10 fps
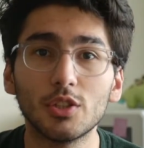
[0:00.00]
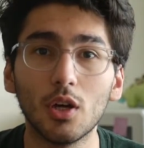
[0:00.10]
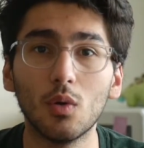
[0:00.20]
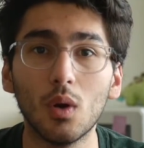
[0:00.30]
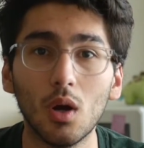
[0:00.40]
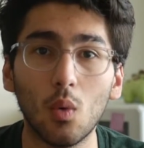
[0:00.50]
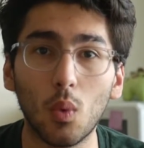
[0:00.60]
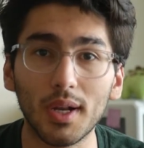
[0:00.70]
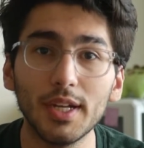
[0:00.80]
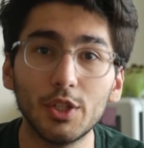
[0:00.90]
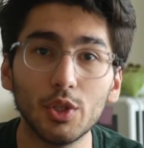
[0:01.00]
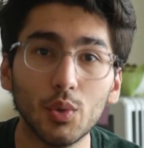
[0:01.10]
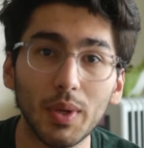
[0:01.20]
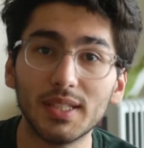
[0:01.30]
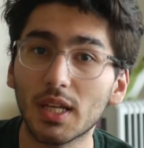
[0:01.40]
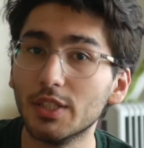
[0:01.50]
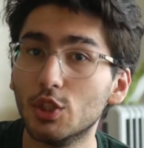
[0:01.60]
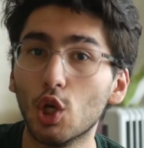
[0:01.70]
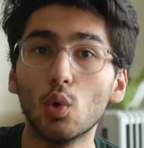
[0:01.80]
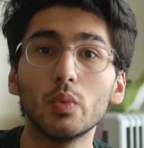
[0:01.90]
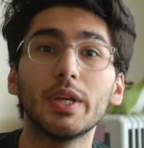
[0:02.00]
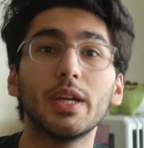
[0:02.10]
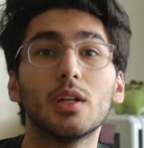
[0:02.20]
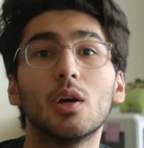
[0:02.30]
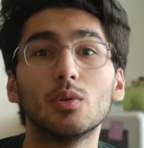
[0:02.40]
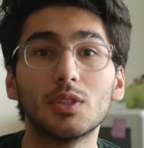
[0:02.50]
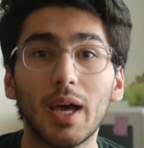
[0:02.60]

So what I do is I don't take notes